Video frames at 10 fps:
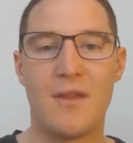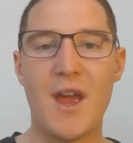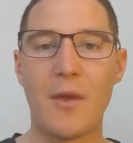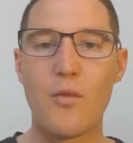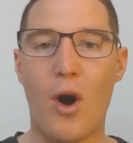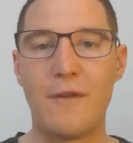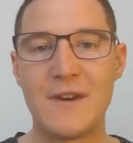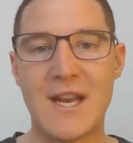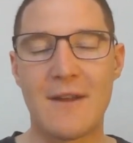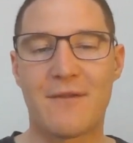The other role
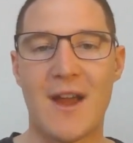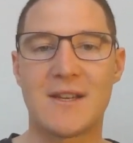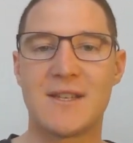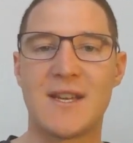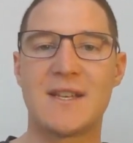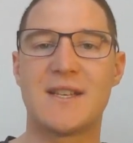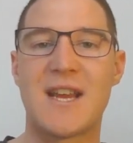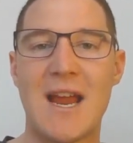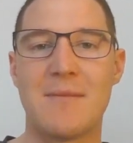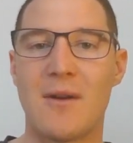for deepfakes is
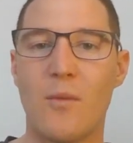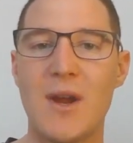entertainment.